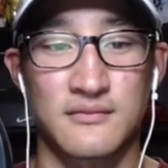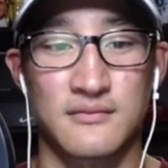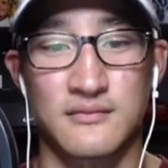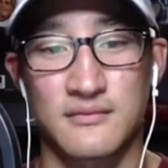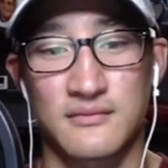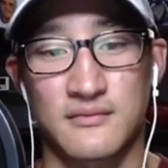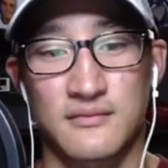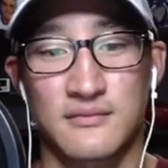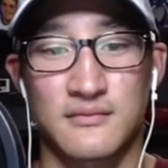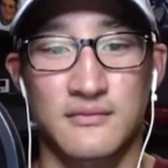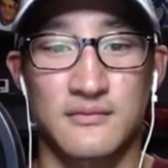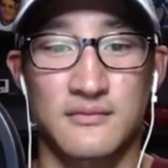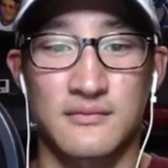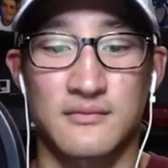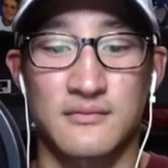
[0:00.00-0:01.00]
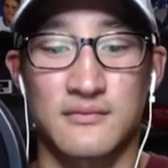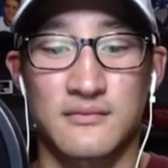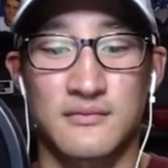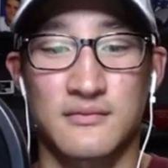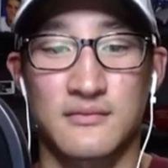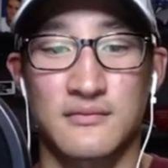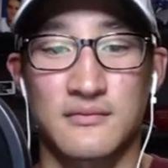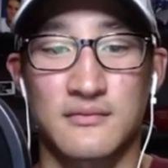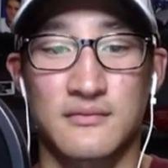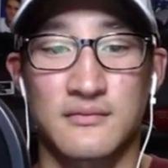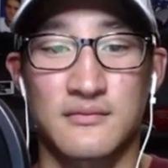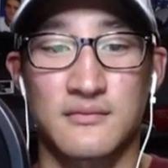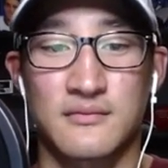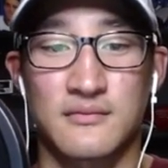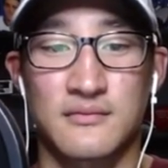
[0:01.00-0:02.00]

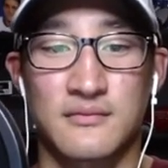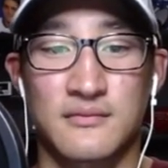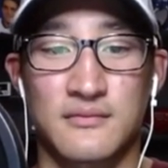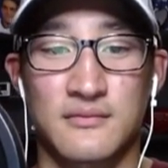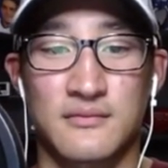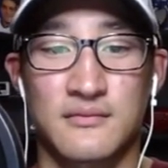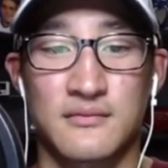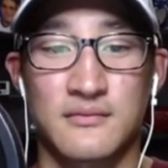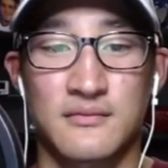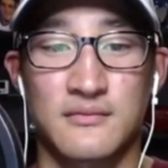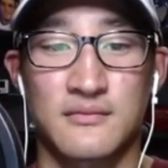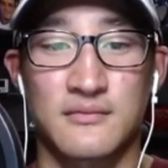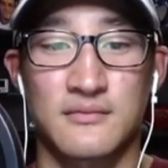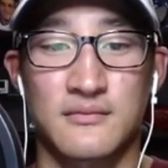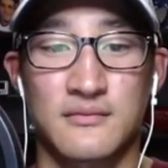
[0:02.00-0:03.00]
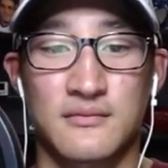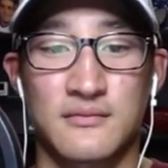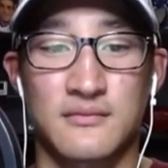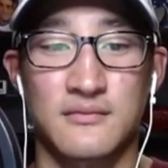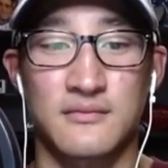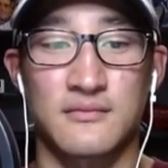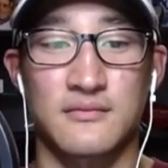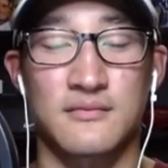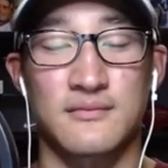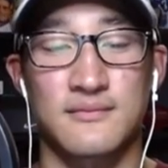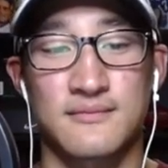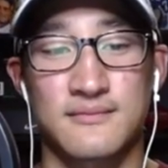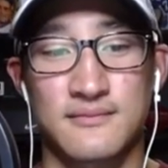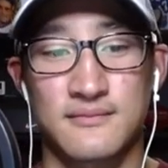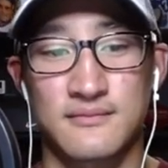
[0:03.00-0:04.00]

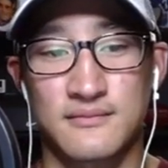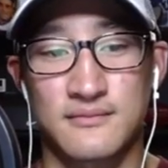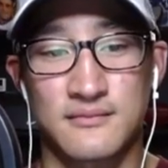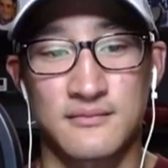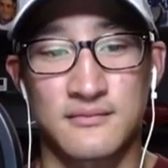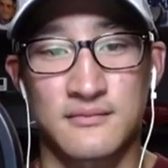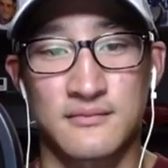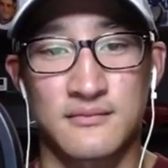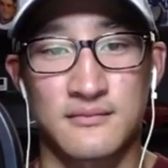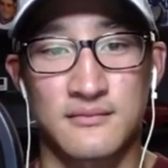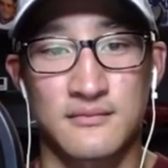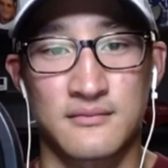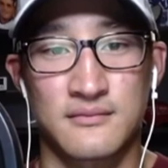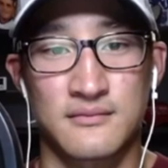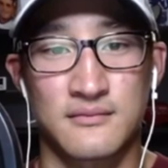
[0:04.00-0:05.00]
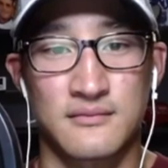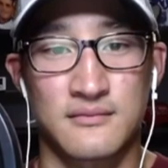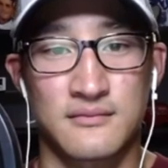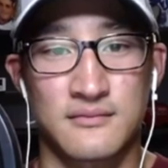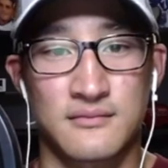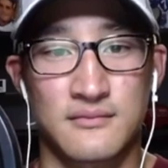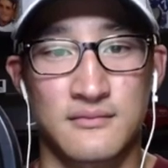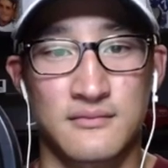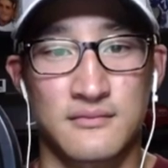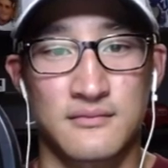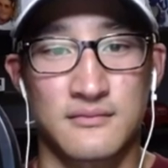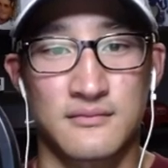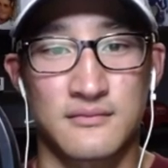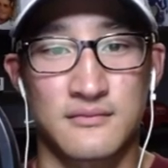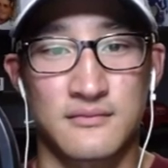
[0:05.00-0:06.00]

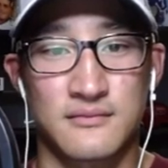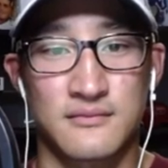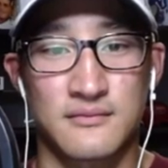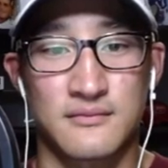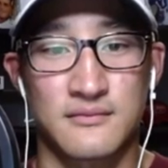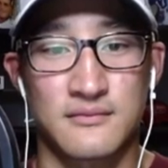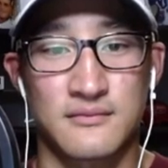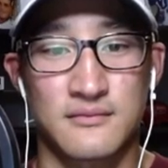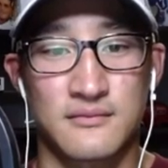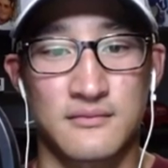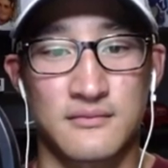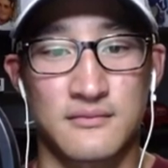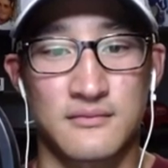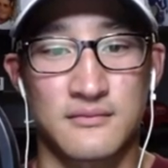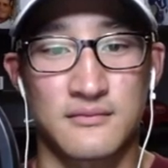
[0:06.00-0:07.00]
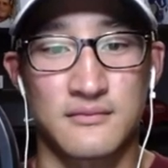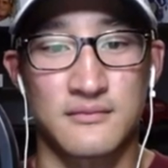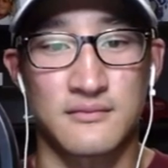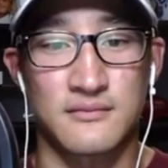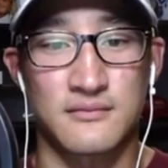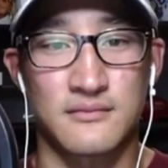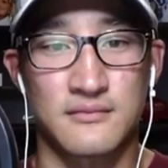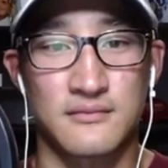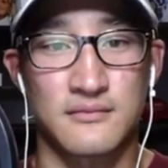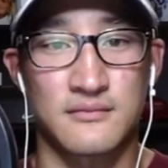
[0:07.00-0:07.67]
No words are spoken by the person on screen.